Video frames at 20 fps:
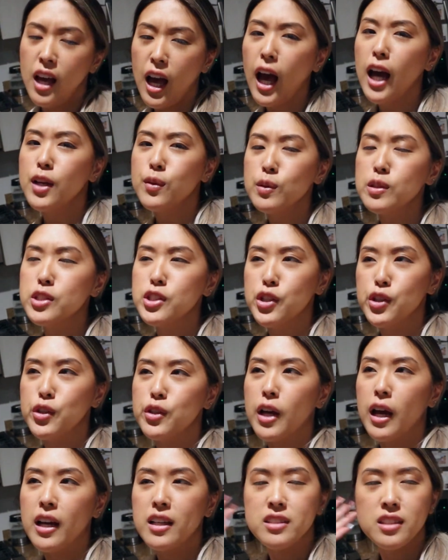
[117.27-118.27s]
I will show
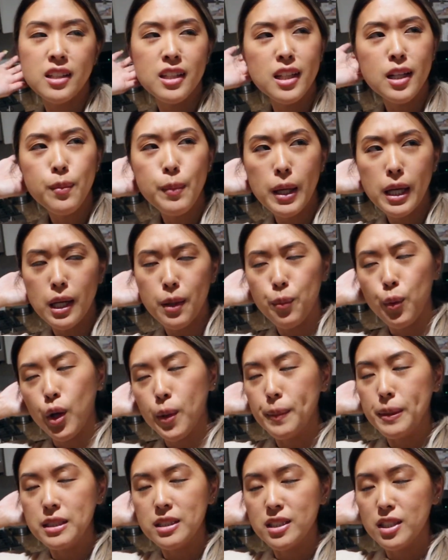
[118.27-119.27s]
you guys. I need to make an
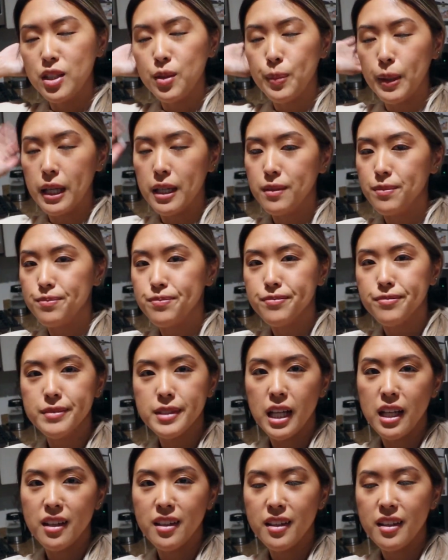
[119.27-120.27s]
appointment still, but
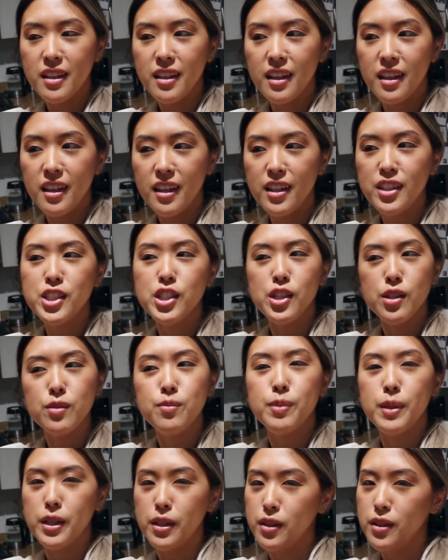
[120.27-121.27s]
it
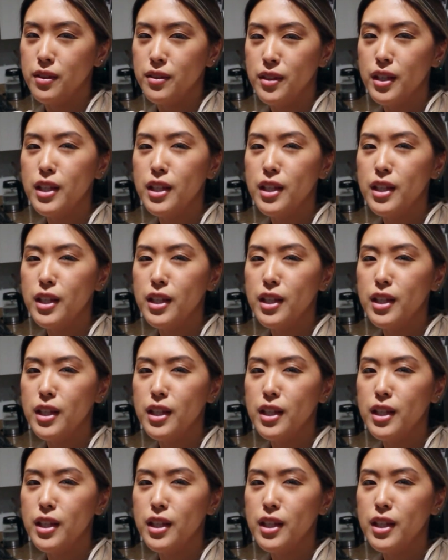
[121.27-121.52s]
should be